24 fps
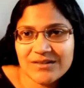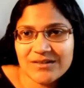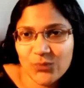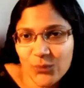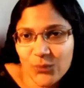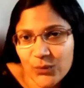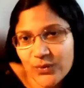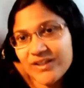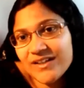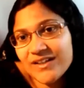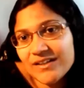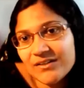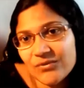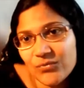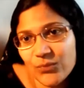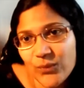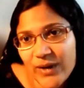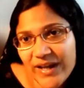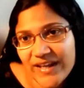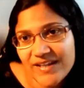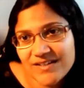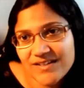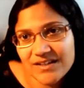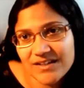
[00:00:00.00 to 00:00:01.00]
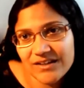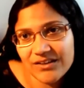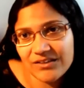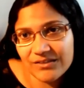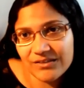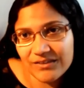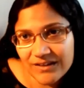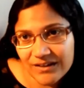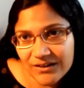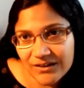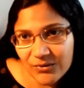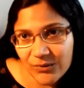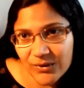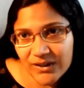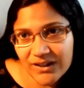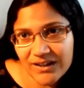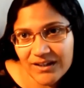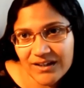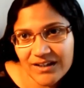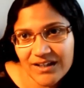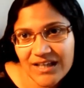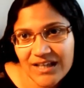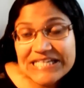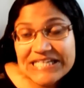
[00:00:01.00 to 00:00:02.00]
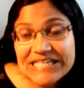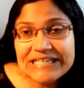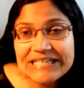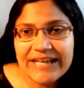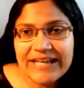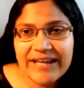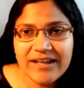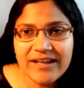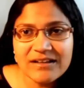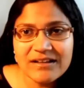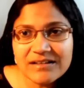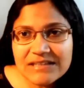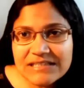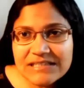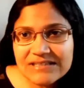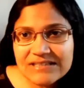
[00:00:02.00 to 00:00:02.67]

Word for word: critical race theory entails,